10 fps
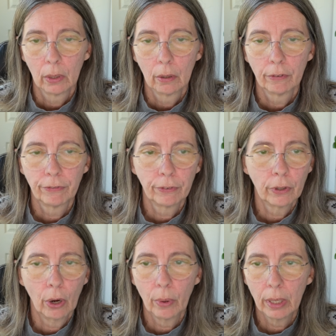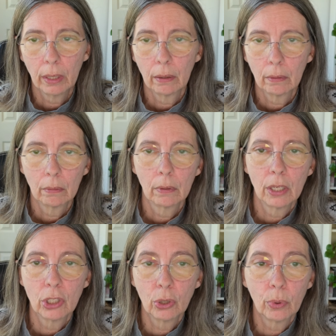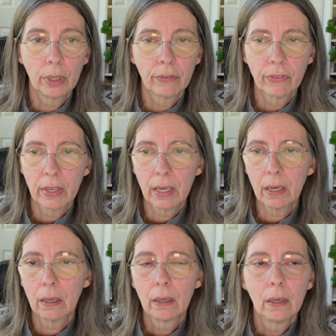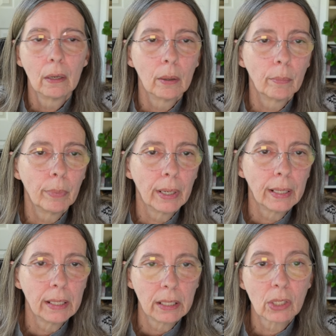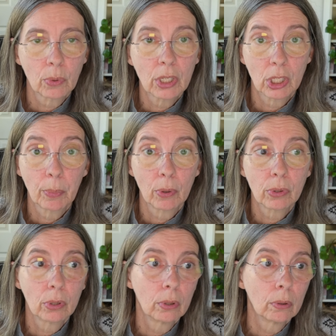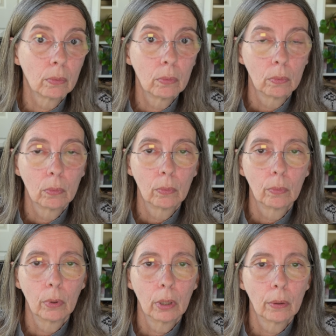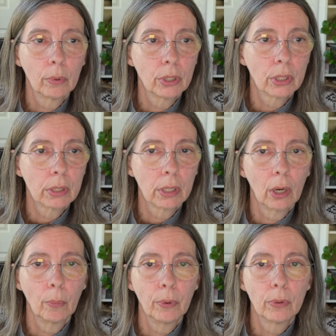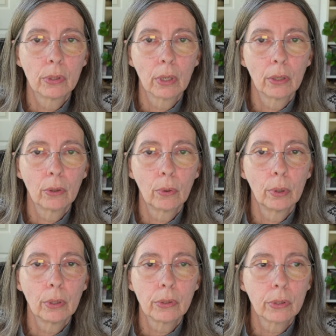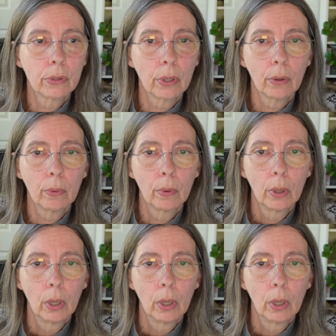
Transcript: flowing, intuitive thing, but it does what it's supposed to do, which is to help you design your quilts. So,